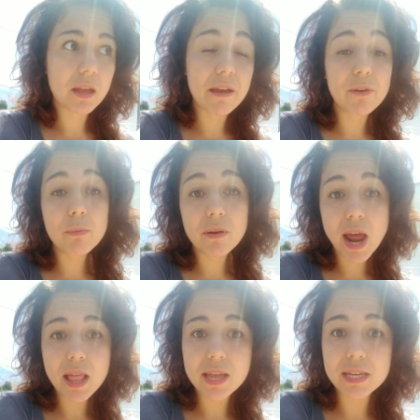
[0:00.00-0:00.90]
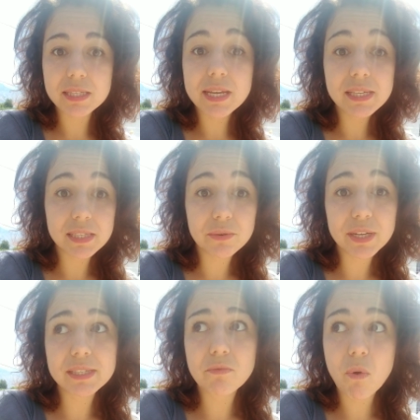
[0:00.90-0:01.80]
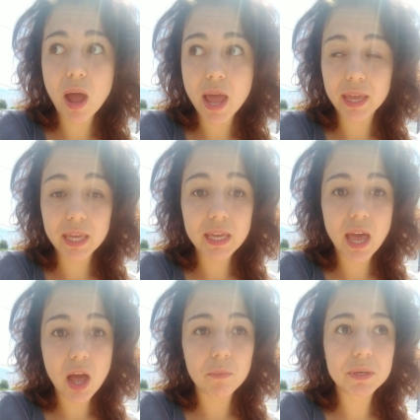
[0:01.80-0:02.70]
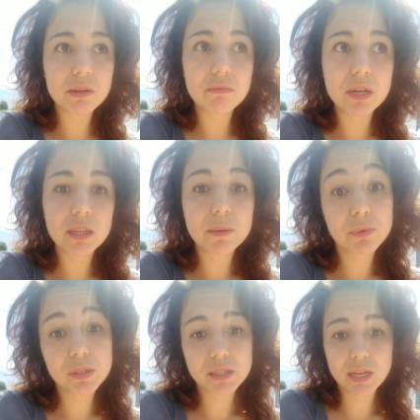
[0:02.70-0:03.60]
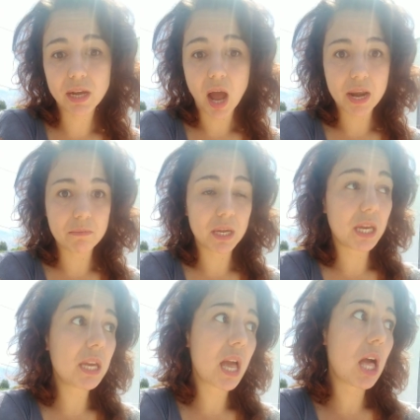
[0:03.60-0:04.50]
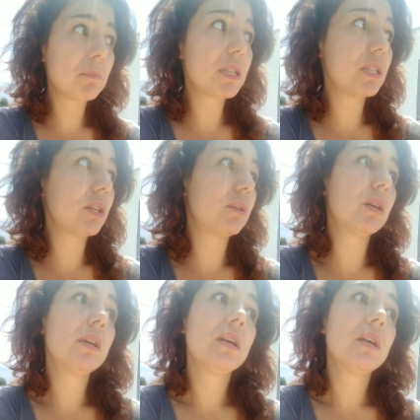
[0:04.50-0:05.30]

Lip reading: Morales, he's the reason why. He helped to really boost the economy. He helped to